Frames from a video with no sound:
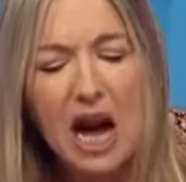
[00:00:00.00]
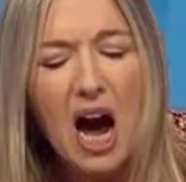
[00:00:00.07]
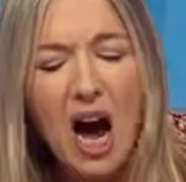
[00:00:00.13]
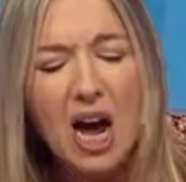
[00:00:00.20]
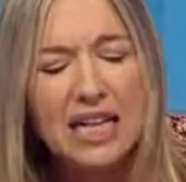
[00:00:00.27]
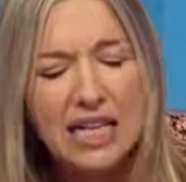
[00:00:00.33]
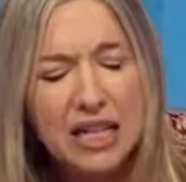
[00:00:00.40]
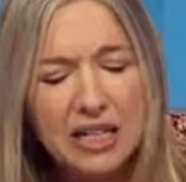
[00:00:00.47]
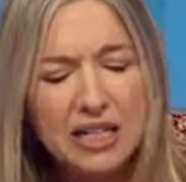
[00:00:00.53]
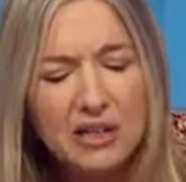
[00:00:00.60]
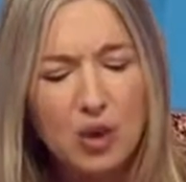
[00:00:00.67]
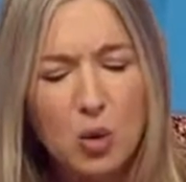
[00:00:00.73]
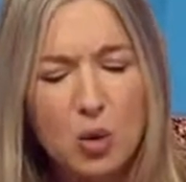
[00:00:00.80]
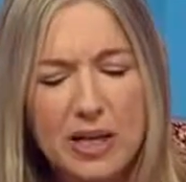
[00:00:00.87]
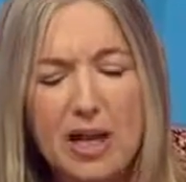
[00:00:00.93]
I like
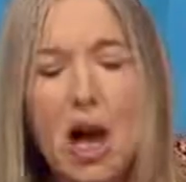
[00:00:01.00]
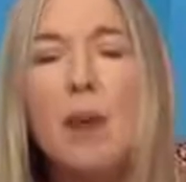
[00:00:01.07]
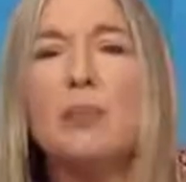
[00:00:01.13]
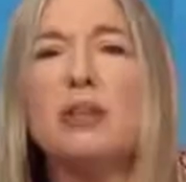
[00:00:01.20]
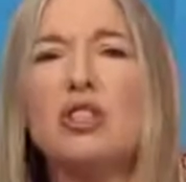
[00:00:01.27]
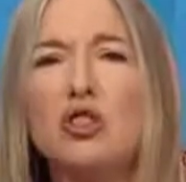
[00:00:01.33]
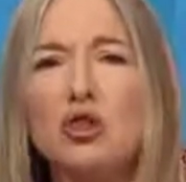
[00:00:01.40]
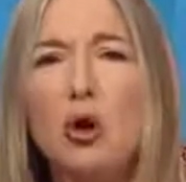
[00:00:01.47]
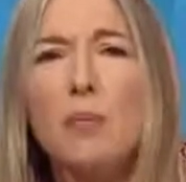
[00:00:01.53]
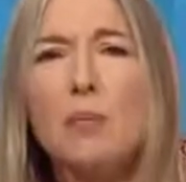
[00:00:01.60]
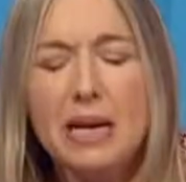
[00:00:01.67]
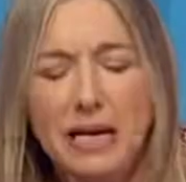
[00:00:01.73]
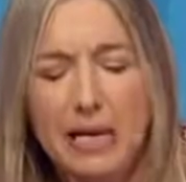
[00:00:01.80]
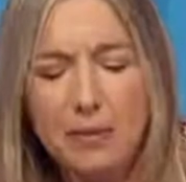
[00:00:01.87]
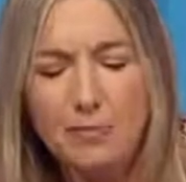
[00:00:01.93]
the quiz, but stop
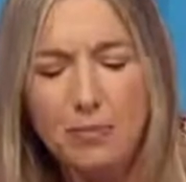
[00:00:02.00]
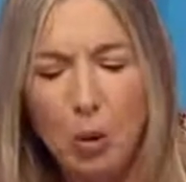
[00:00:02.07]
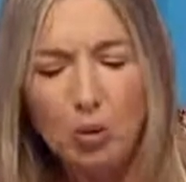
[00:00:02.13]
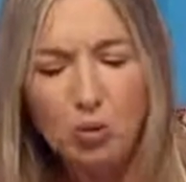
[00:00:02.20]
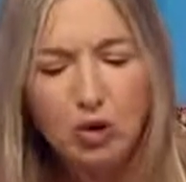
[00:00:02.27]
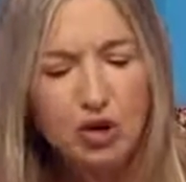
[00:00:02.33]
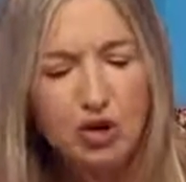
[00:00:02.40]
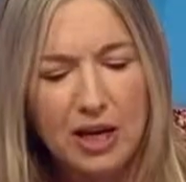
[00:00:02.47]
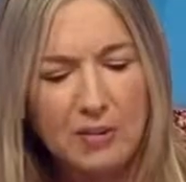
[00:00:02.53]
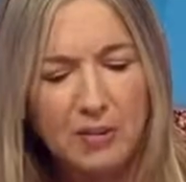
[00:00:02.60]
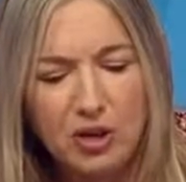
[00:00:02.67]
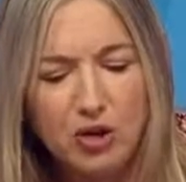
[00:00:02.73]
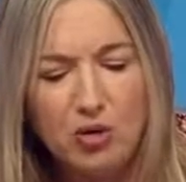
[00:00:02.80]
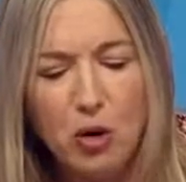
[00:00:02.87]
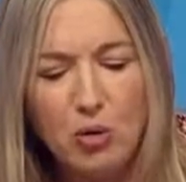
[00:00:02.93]
making bold
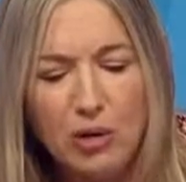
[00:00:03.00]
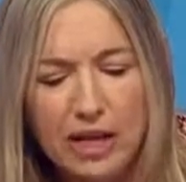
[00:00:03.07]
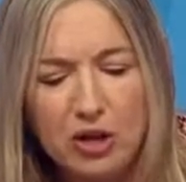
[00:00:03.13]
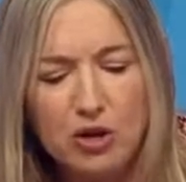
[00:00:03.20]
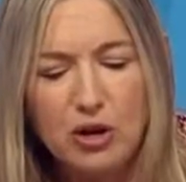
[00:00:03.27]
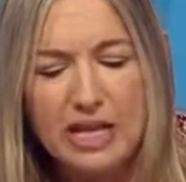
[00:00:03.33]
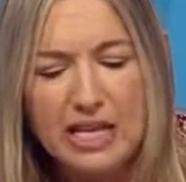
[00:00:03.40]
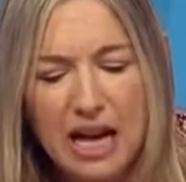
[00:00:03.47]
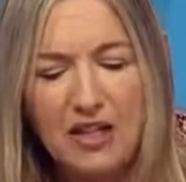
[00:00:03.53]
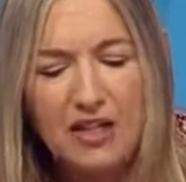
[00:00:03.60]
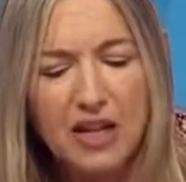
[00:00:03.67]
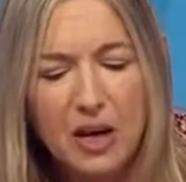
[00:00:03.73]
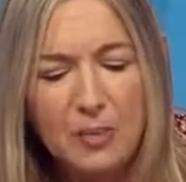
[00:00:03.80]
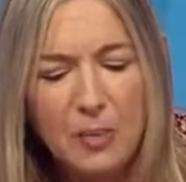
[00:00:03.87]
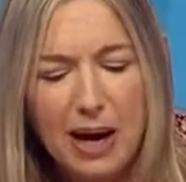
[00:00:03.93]
statements you know literally
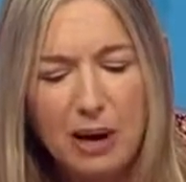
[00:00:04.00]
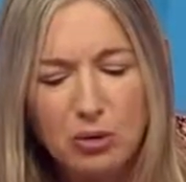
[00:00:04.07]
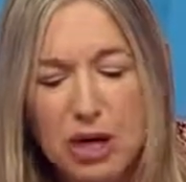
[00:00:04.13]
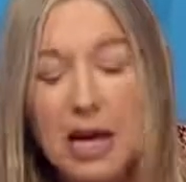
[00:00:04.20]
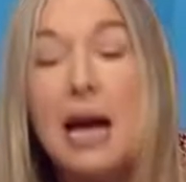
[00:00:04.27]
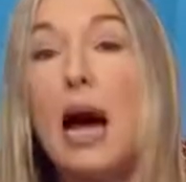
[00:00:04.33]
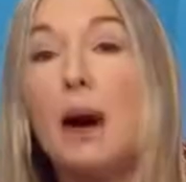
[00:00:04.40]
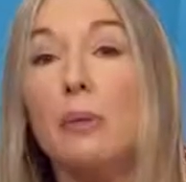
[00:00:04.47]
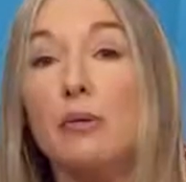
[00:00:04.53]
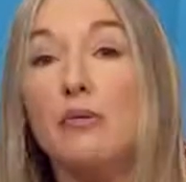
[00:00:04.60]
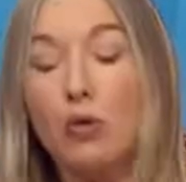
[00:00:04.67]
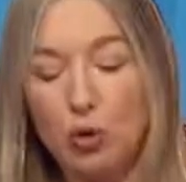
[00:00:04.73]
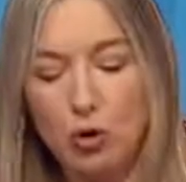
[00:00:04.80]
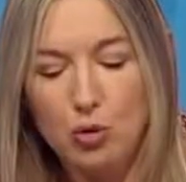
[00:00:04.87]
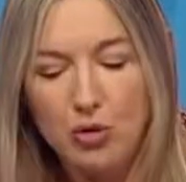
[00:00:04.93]
nothing about. And
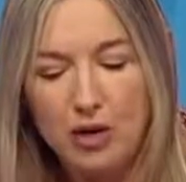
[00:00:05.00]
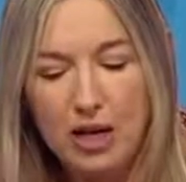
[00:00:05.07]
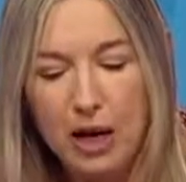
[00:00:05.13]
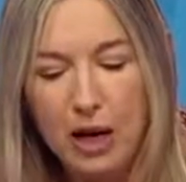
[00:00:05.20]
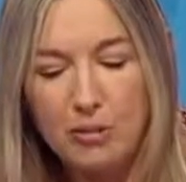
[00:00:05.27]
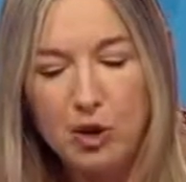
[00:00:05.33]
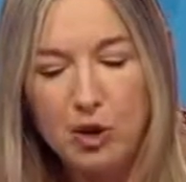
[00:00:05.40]
before you think I'm